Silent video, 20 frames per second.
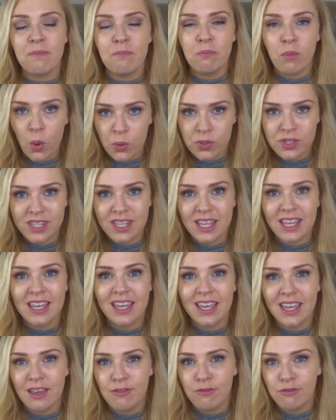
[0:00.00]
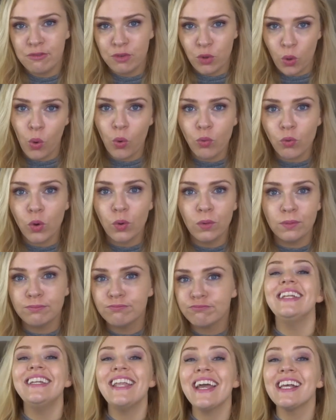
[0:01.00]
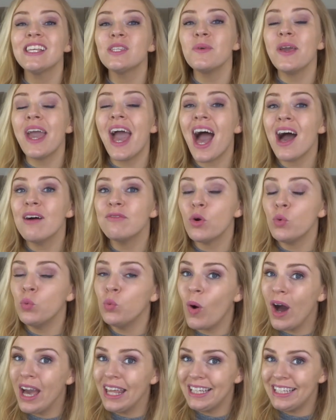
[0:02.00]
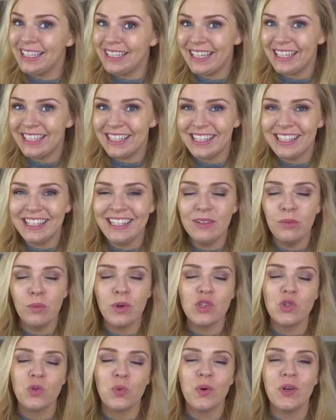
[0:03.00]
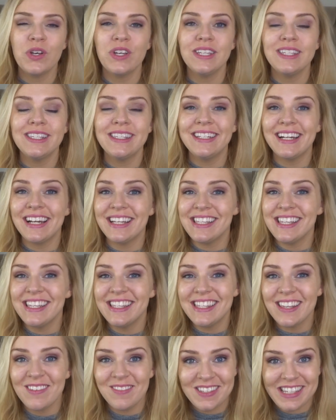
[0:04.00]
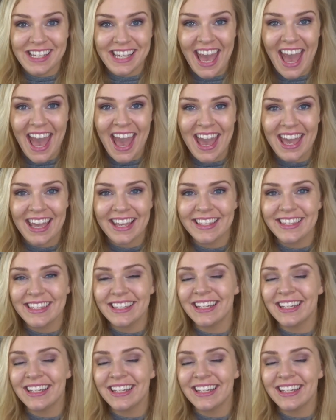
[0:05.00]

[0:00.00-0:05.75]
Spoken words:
mossy floral. Next we have White Linen, which was 1978.